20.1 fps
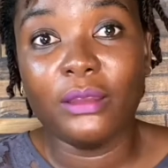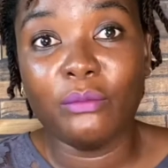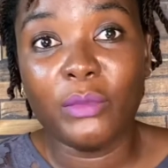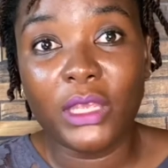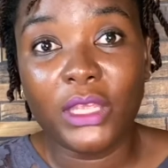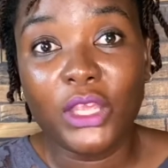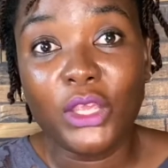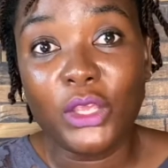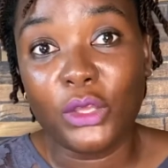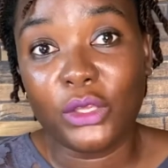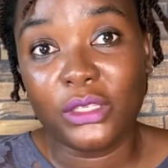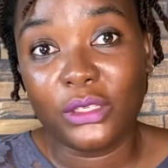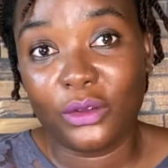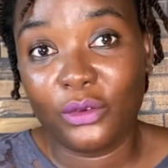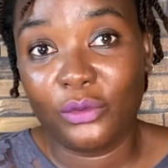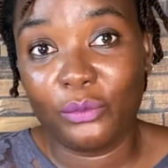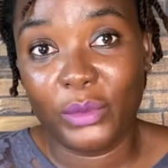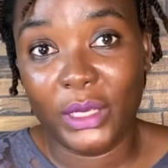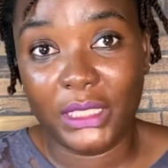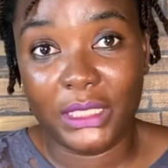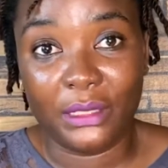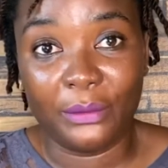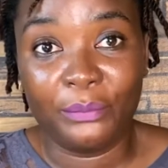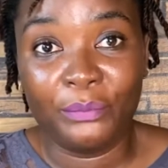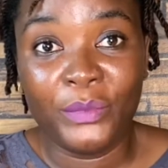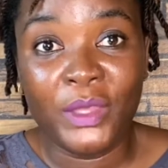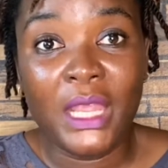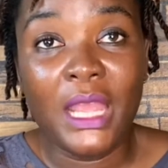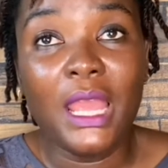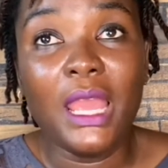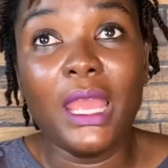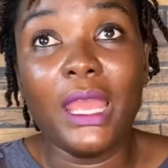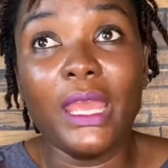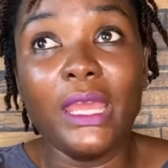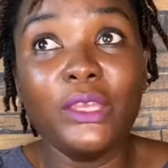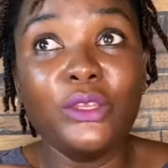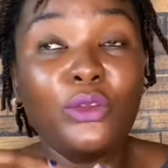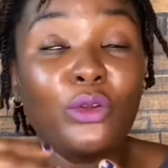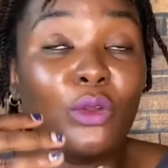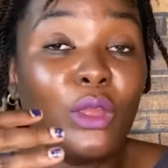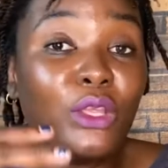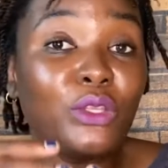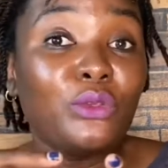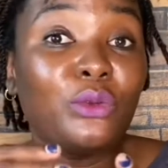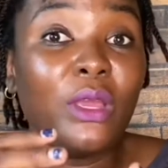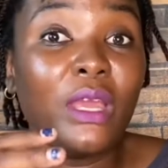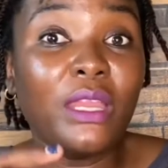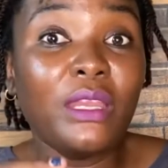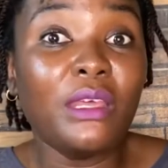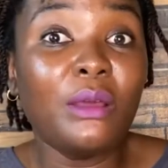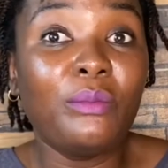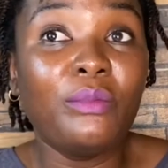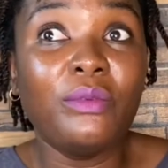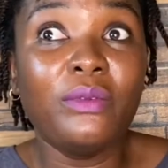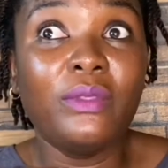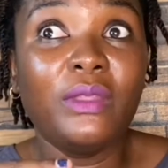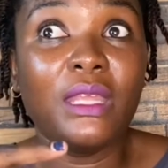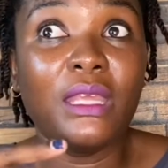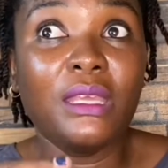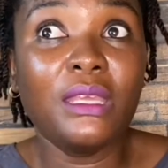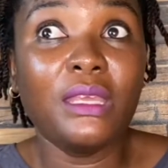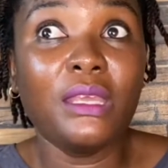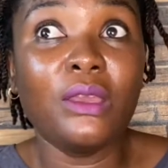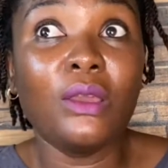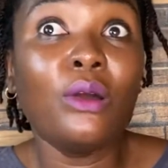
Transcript: making yourself better. And you're going to end up thinking,